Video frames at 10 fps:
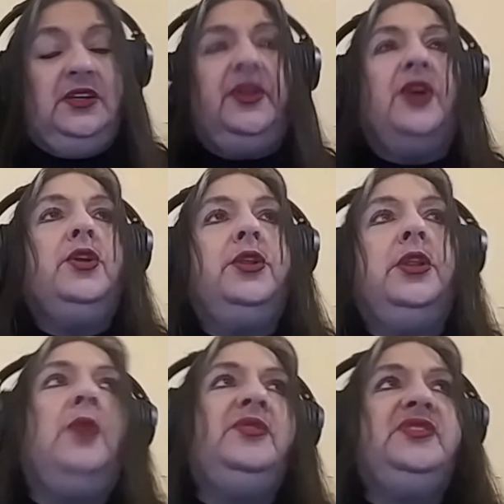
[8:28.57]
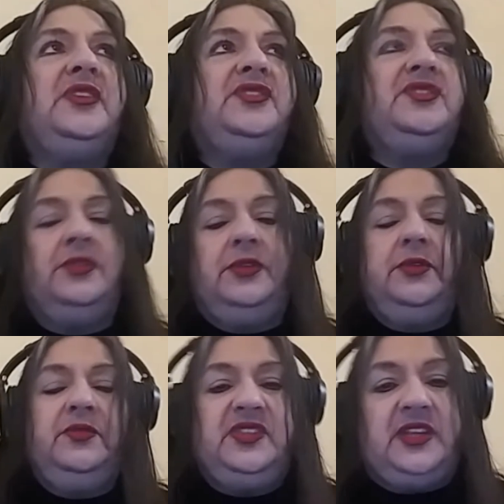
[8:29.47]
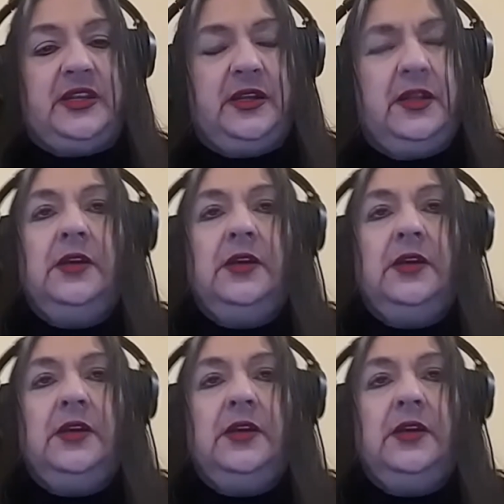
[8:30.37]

the closest to Lucy.